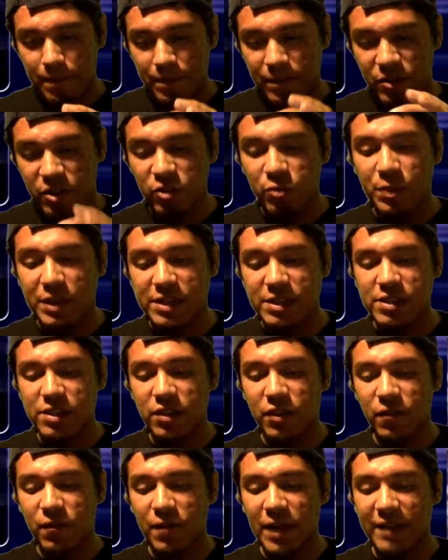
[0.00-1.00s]
just because of
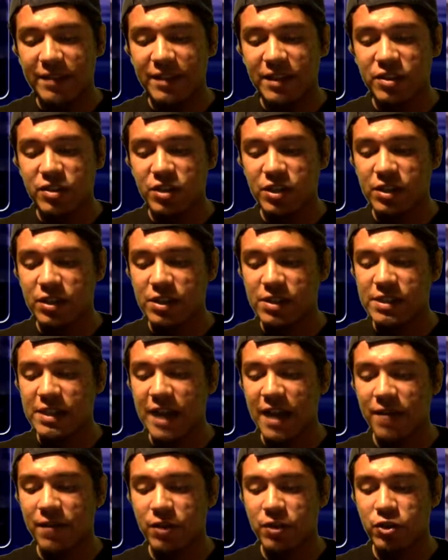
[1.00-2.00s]
the fact that she does
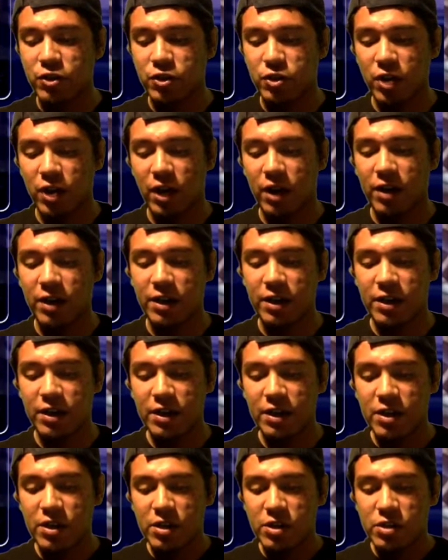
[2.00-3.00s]
have a shock.
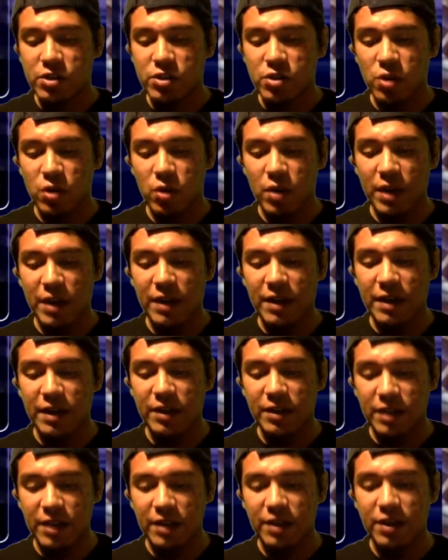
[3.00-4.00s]
So it
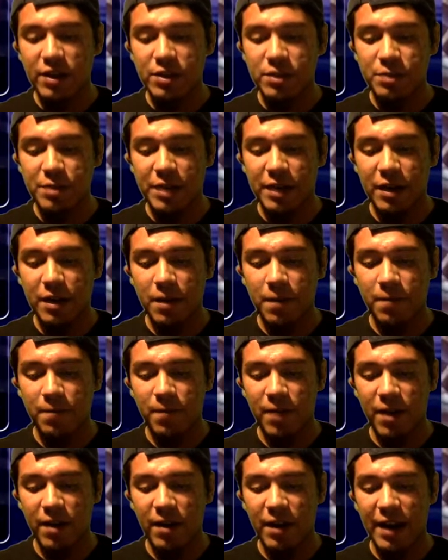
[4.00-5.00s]
does become
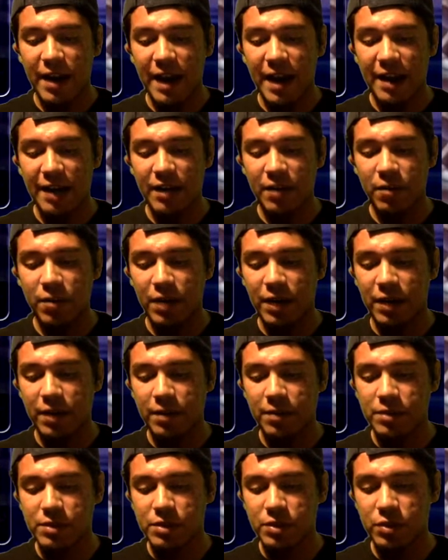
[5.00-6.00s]
very handy when it
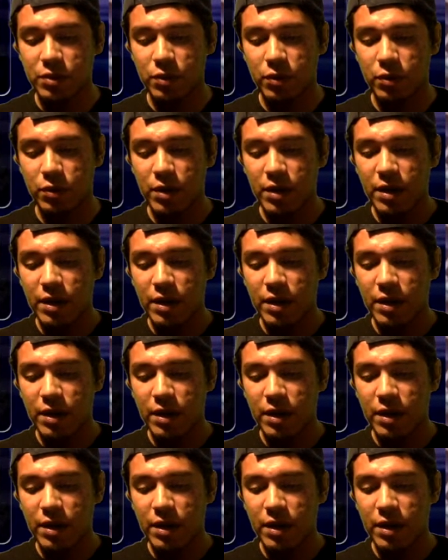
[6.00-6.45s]
comes to